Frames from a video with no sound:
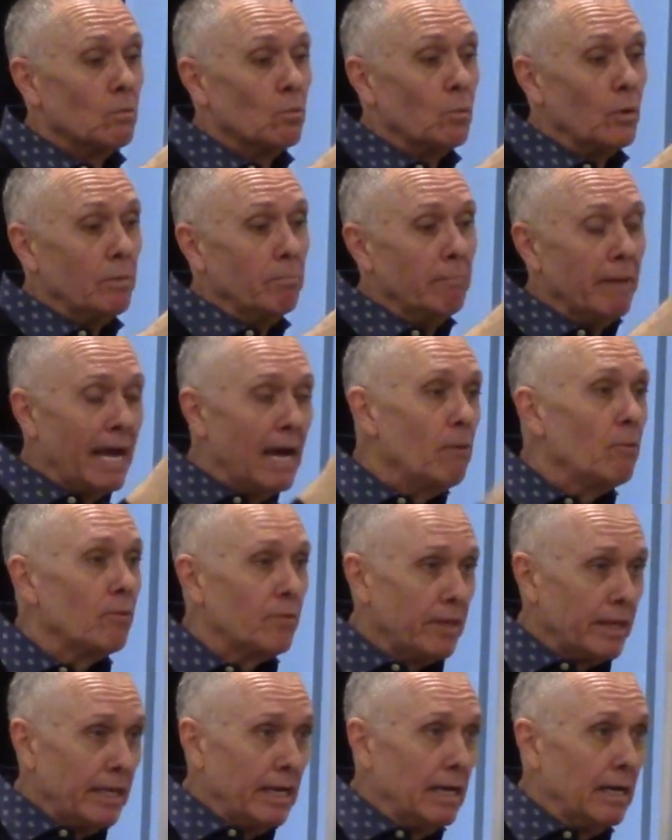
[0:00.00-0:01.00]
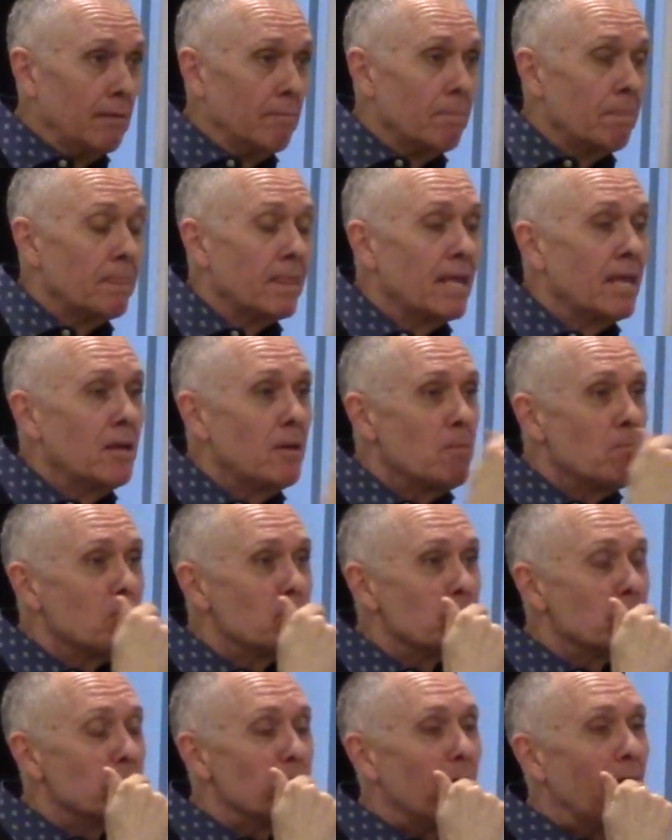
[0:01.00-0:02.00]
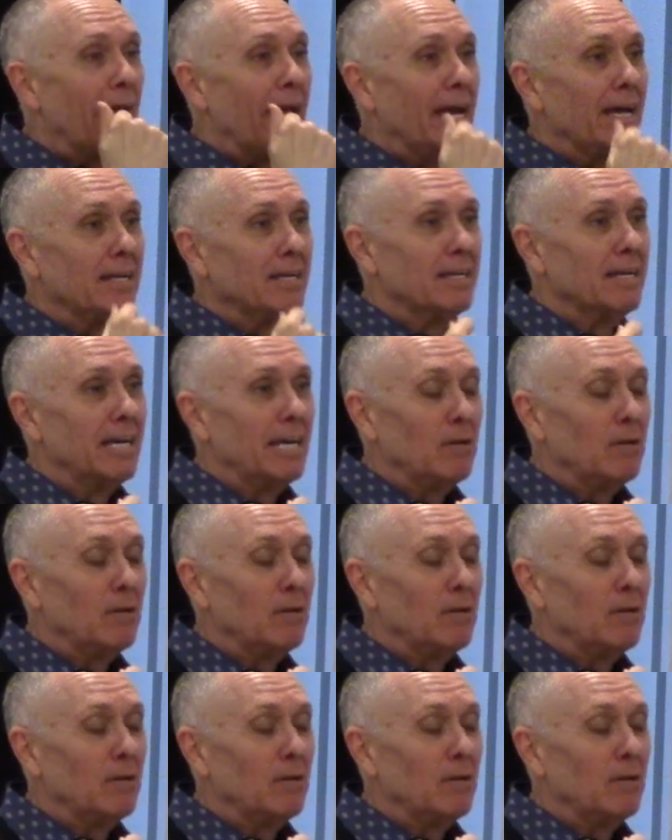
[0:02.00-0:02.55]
We met with him, and uh,